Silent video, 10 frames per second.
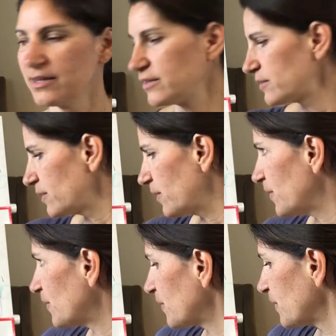
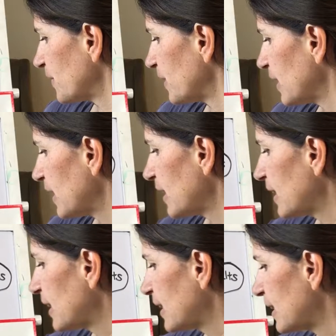So
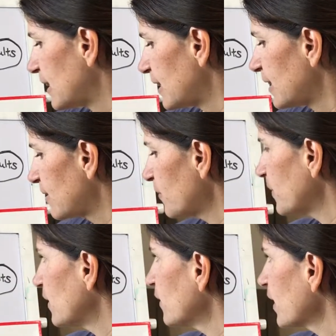when
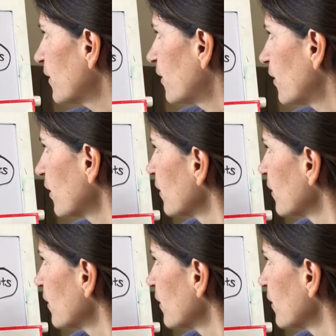we look at our